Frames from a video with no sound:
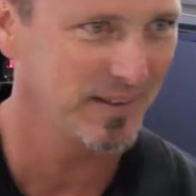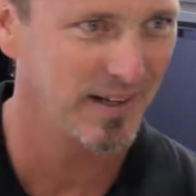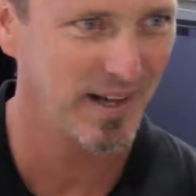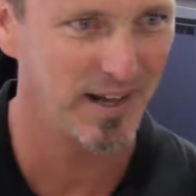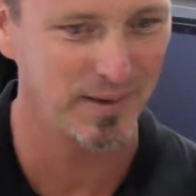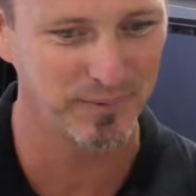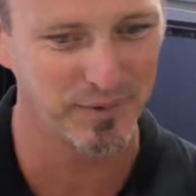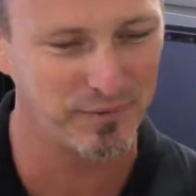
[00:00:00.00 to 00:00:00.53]

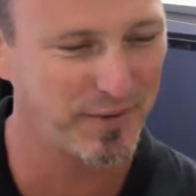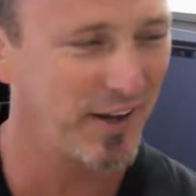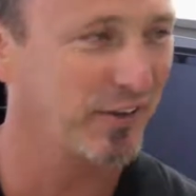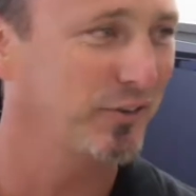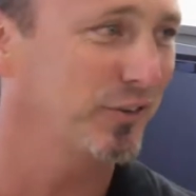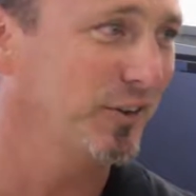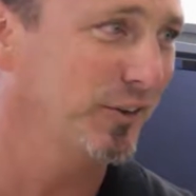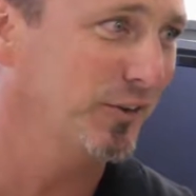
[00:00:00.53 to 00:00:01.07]
The
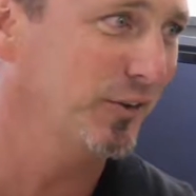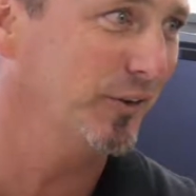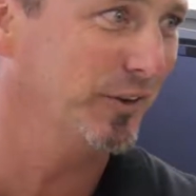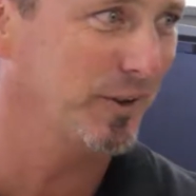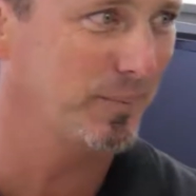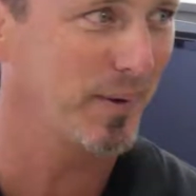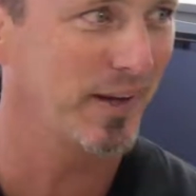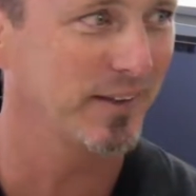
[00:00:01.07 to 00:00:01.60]
faster you do it,
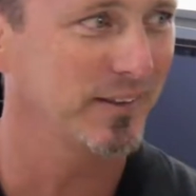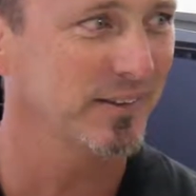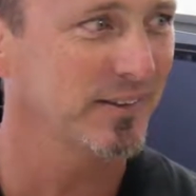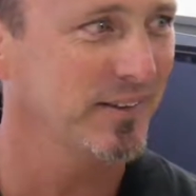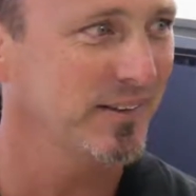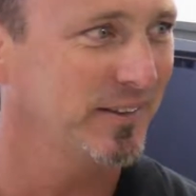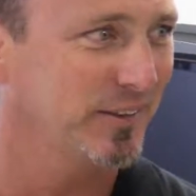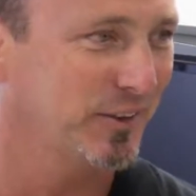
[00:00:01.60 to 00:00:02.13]
the better.
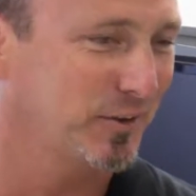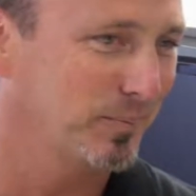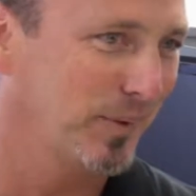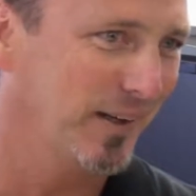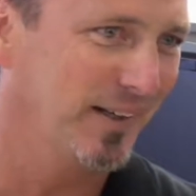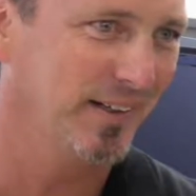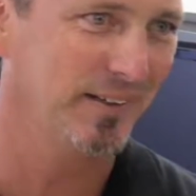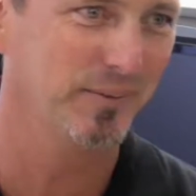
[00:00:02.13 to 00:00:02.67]
You're
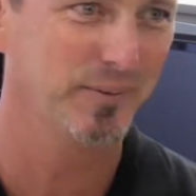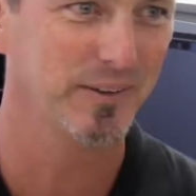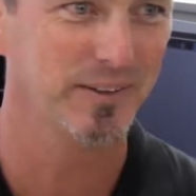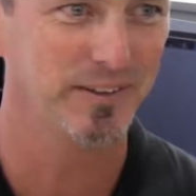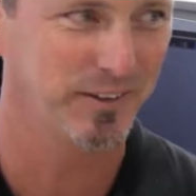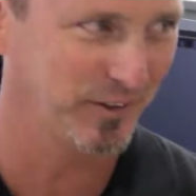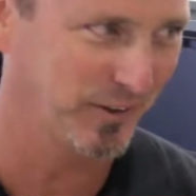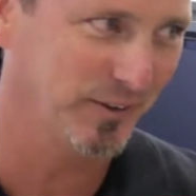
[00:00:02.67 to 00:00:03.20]
competing
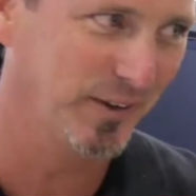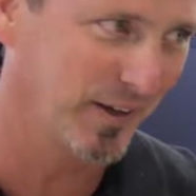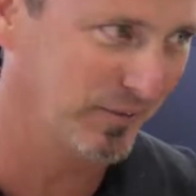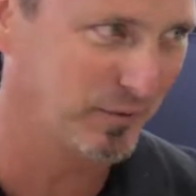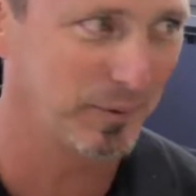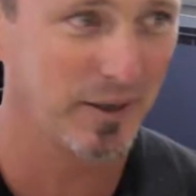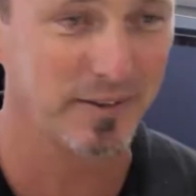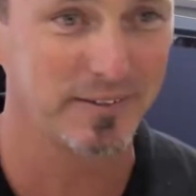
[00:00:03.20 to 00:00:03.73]
with
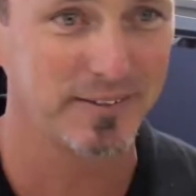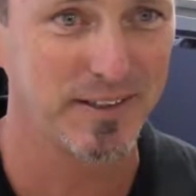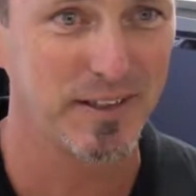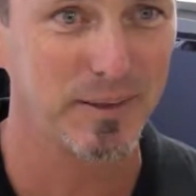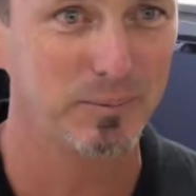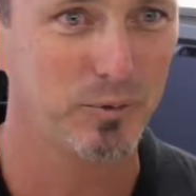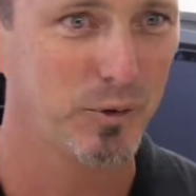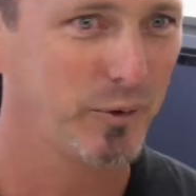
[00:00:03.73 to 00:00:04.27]
every other
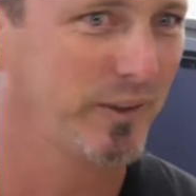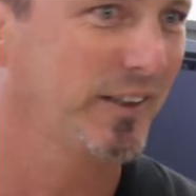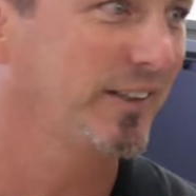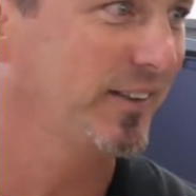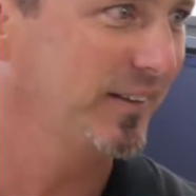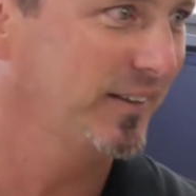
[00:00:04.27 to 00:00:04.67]
team doing it